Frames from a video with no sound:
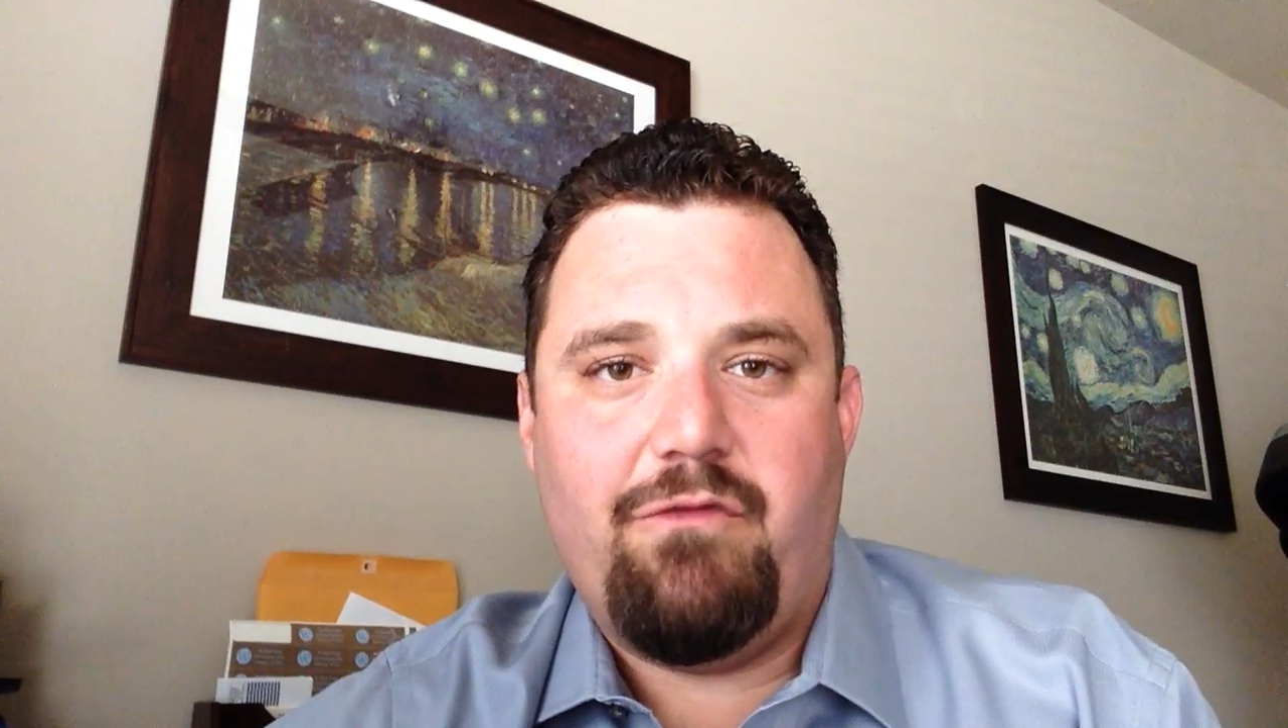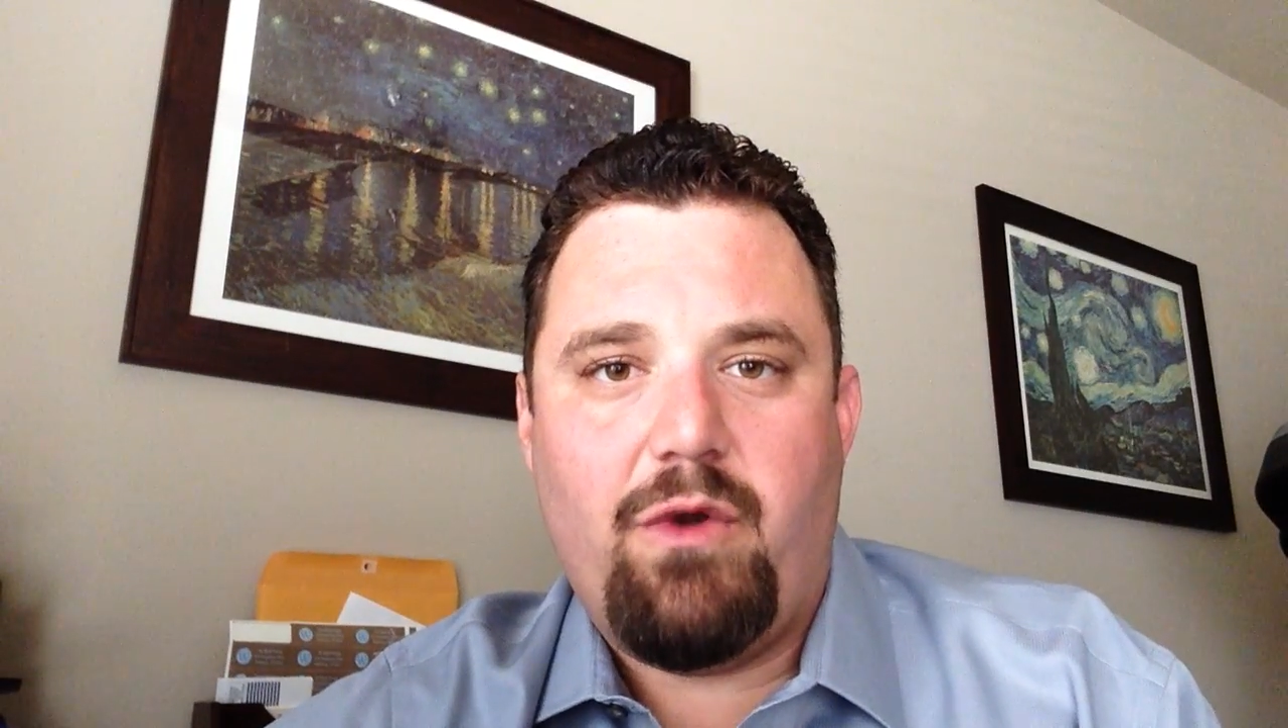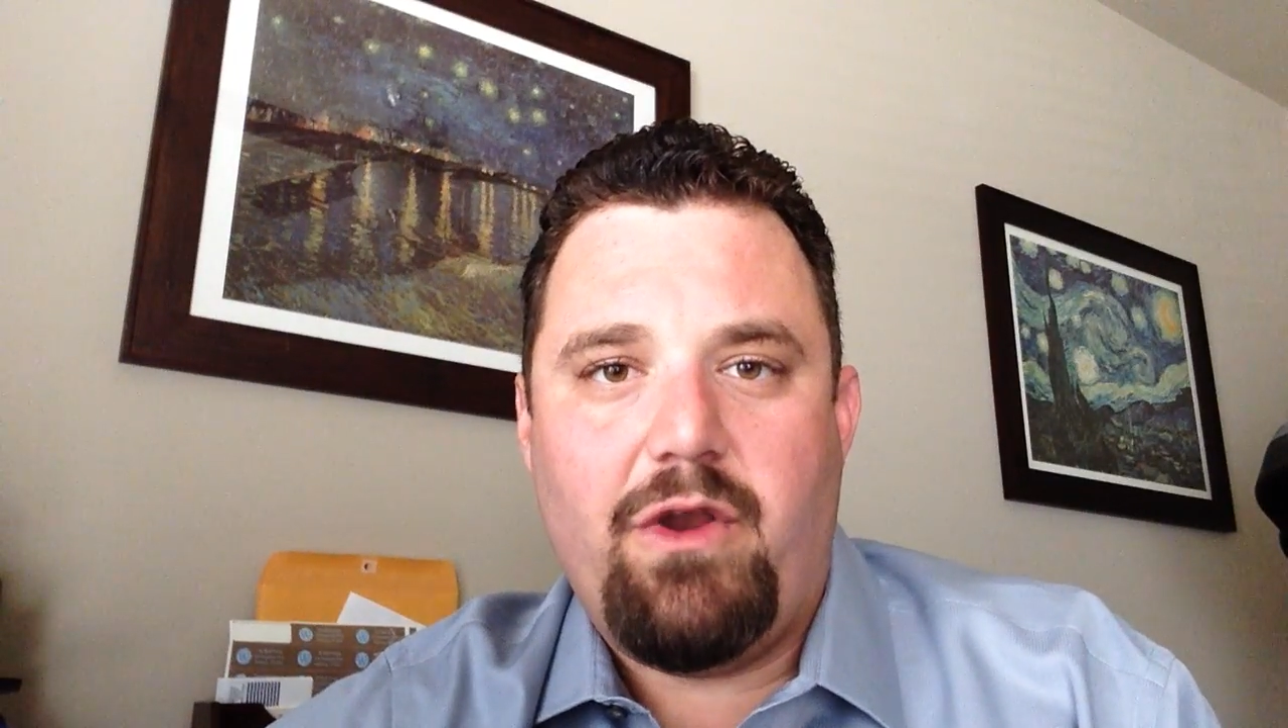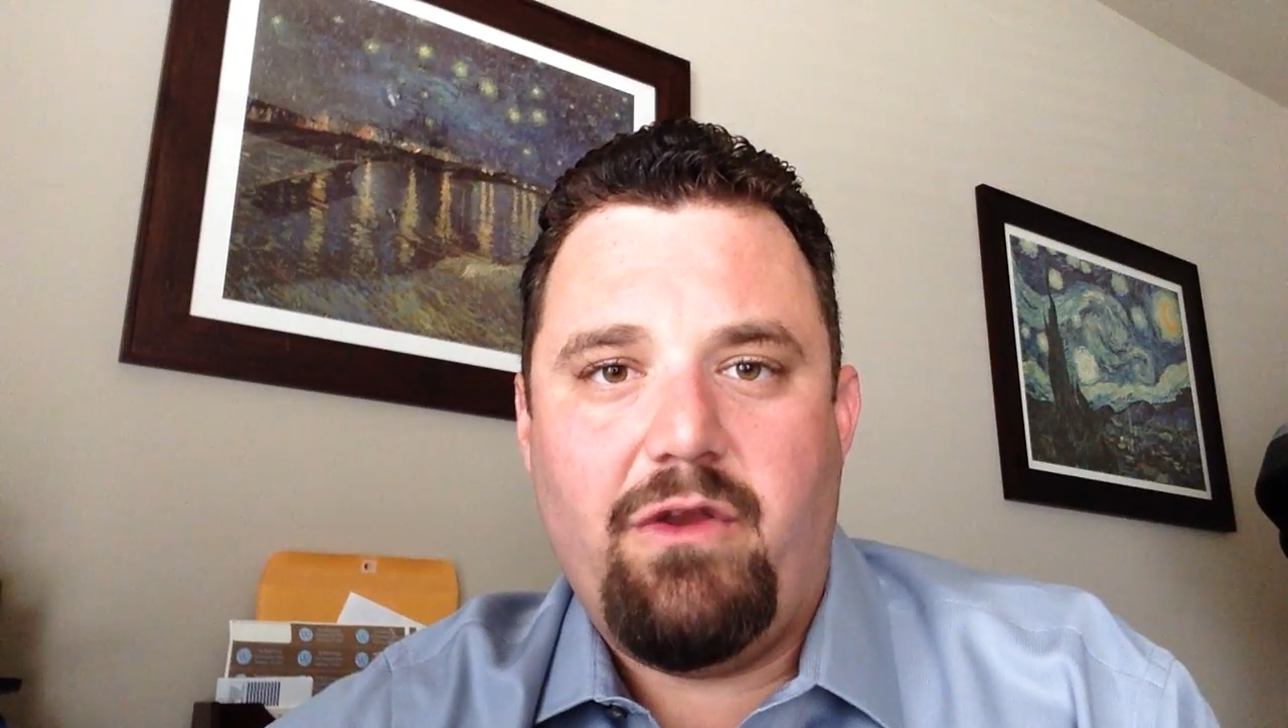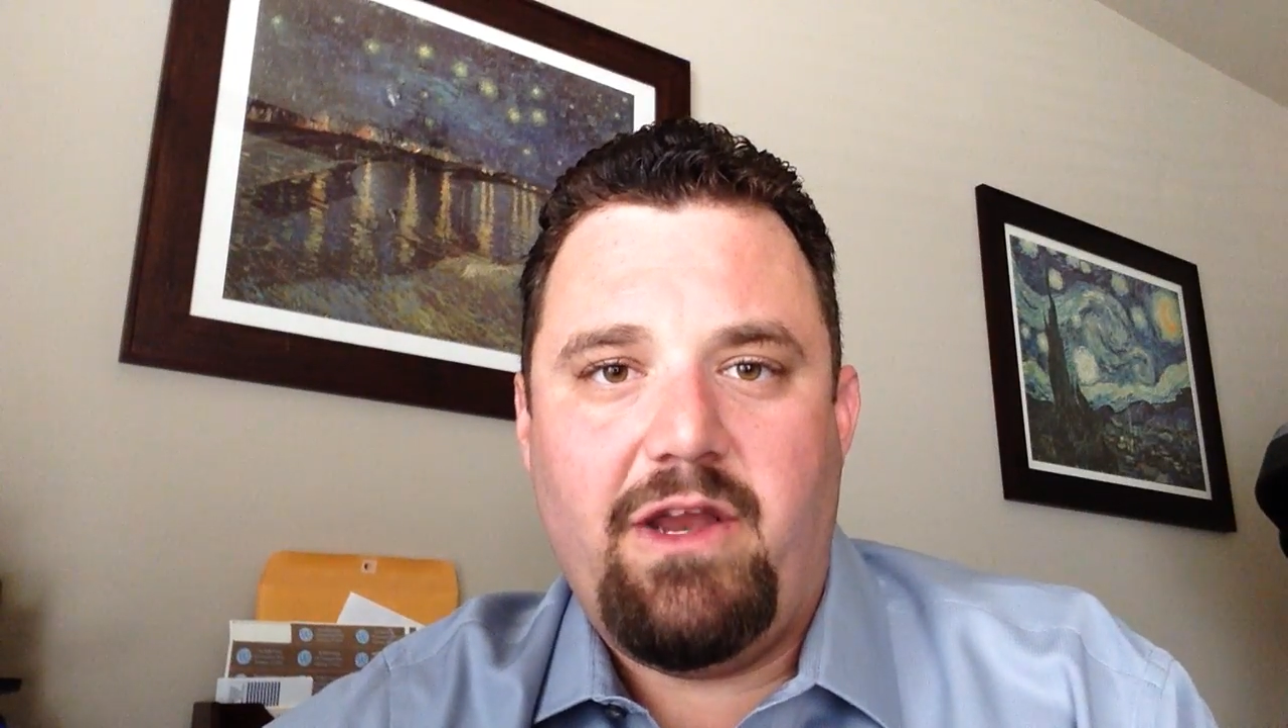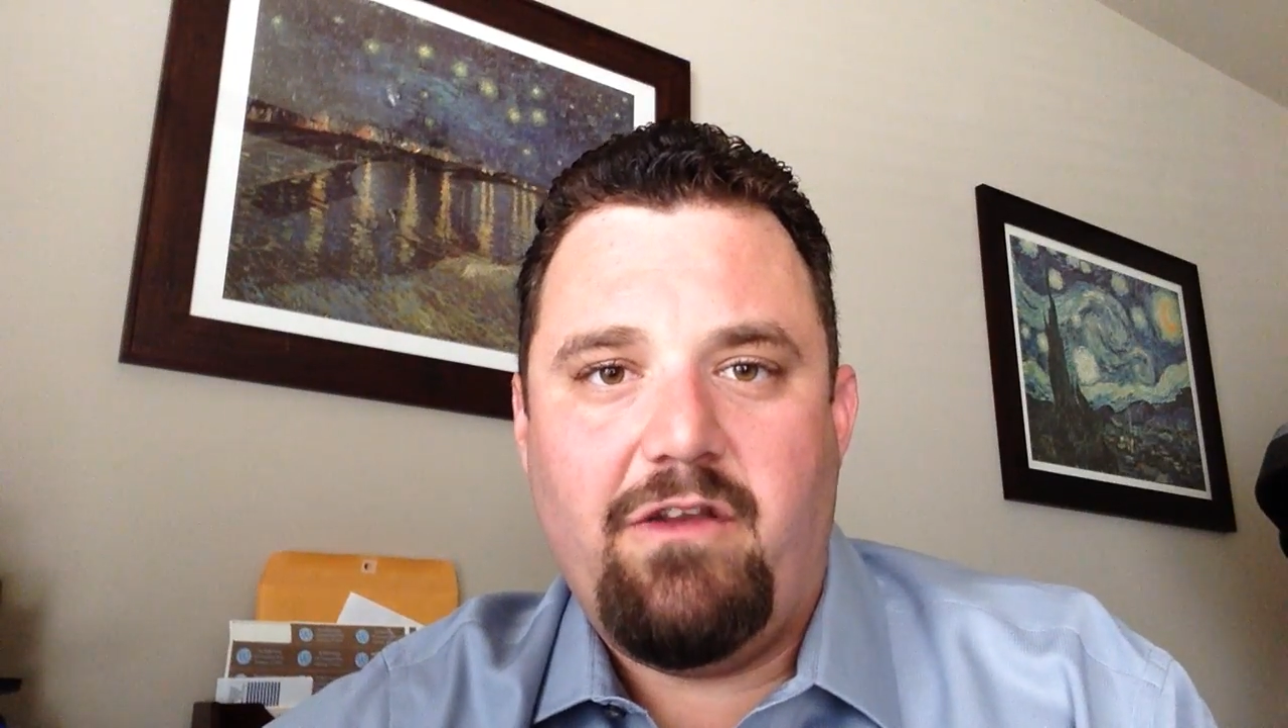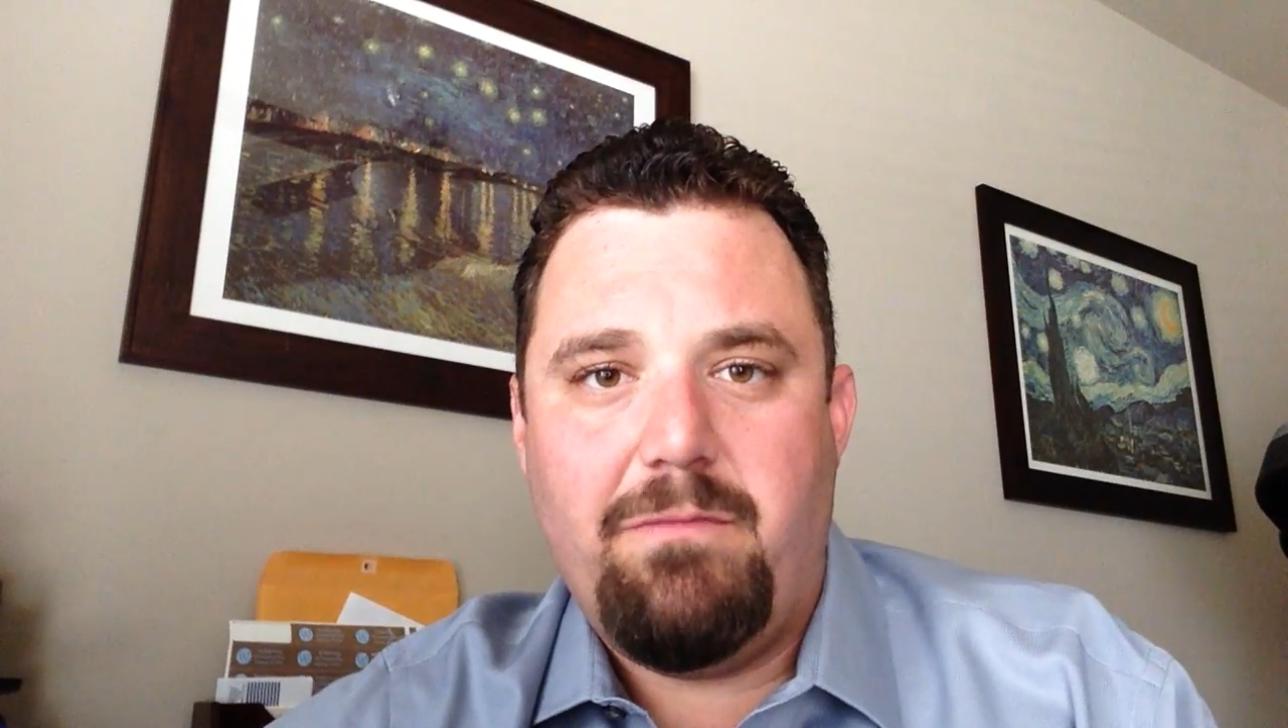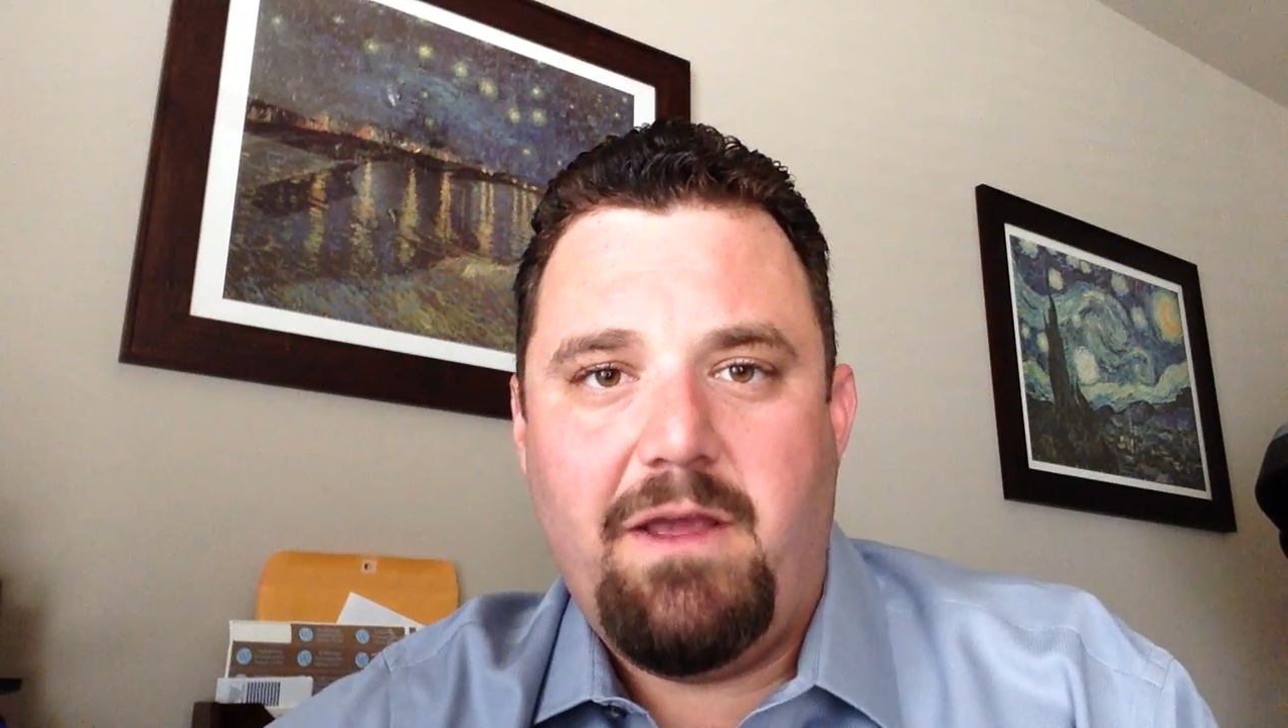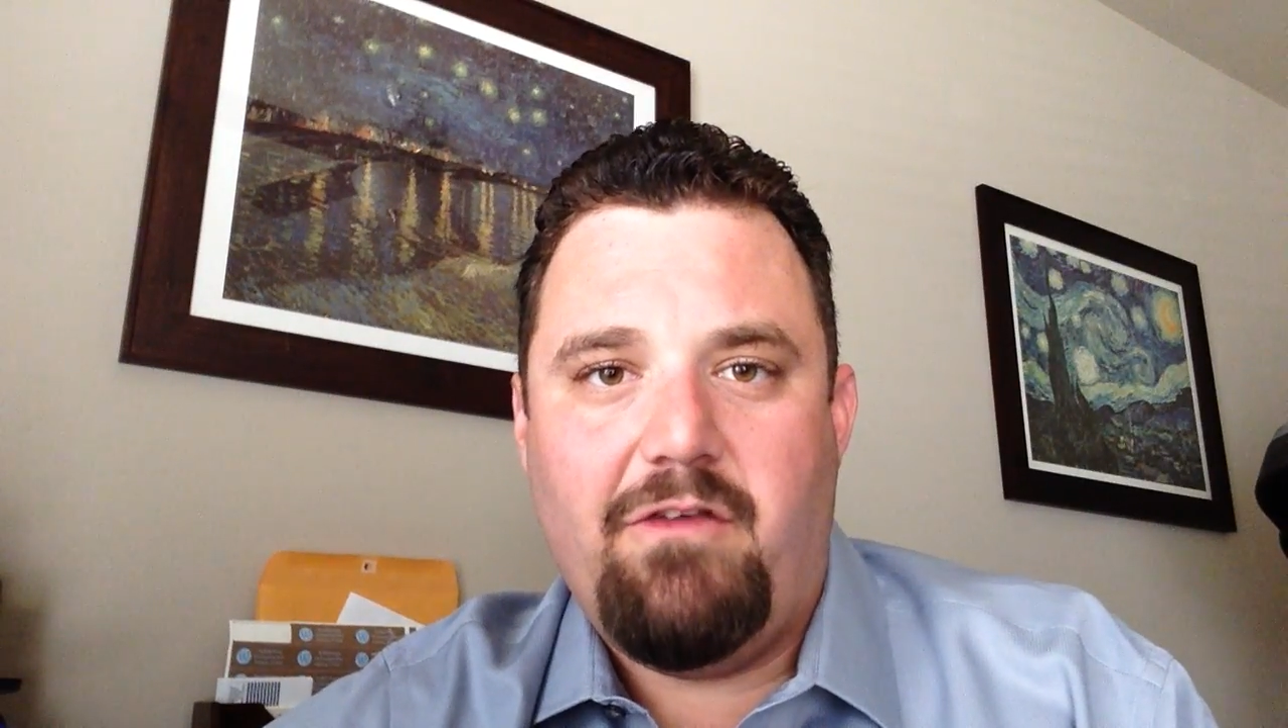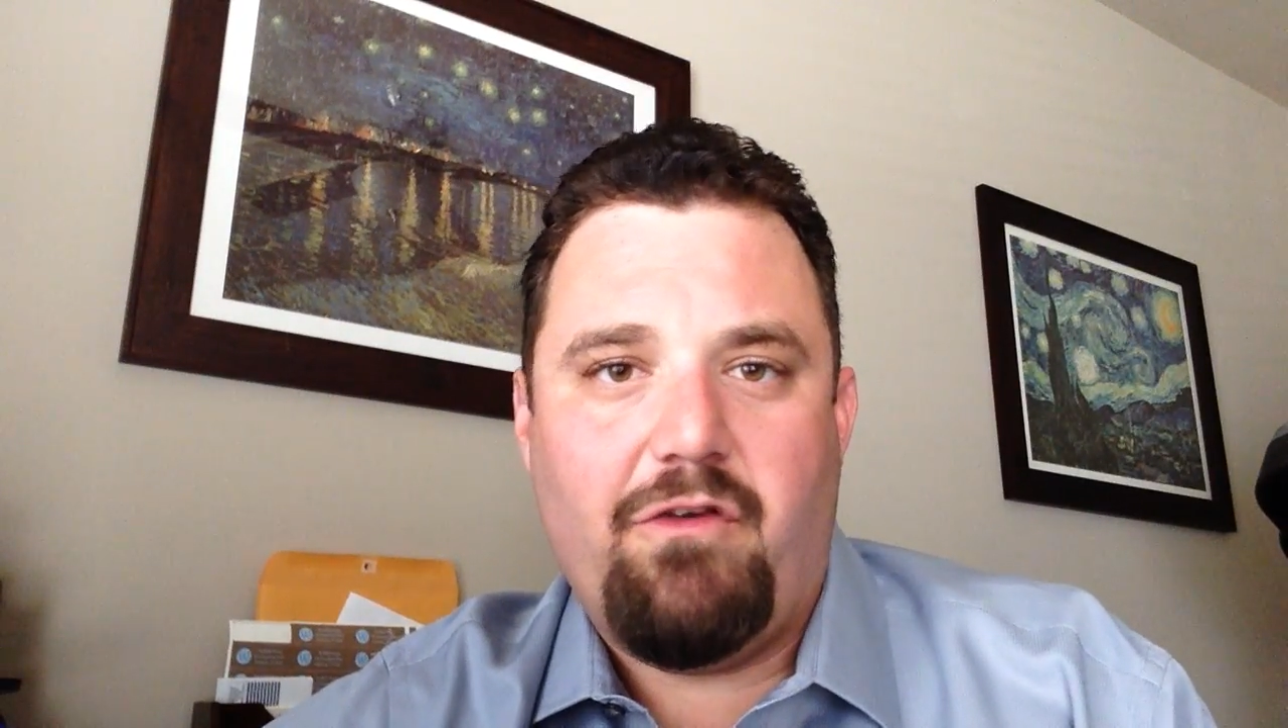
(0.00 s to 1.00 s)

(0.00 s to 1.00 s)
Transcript: of where you need to be.